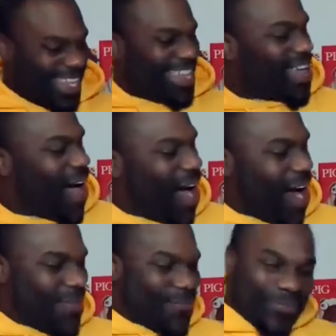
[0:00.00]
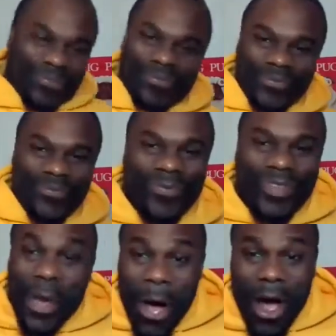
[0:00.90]
All right.
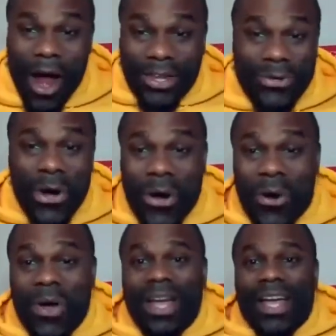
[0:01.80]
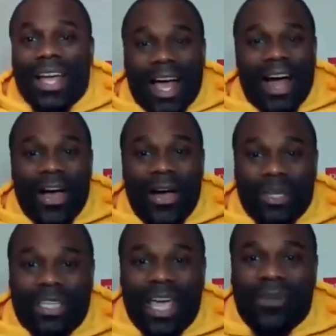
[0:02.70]
You know, I always
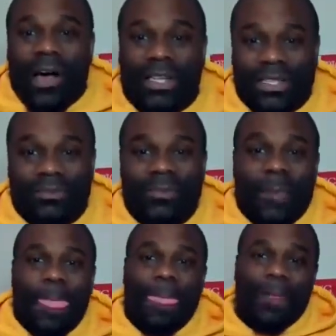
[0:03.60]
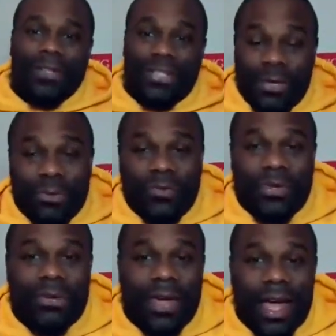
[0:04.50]
have awesome secrets for
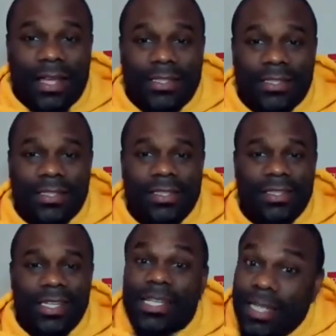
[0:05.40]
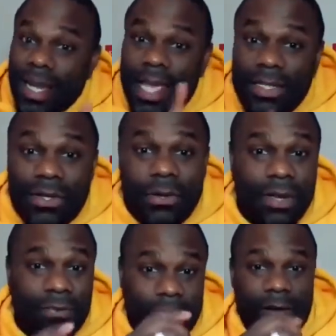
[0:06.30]
you guys. And today is no
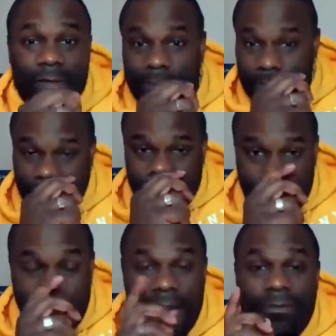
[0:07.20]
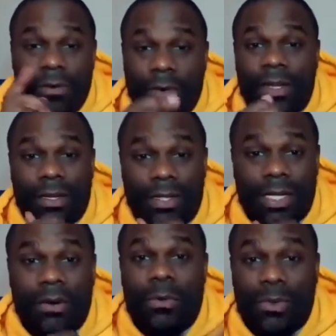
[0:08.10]
different. I have a really good
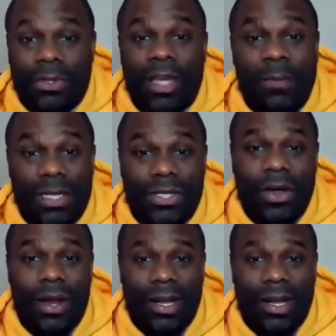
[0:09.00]
secret. Would you like me to share it?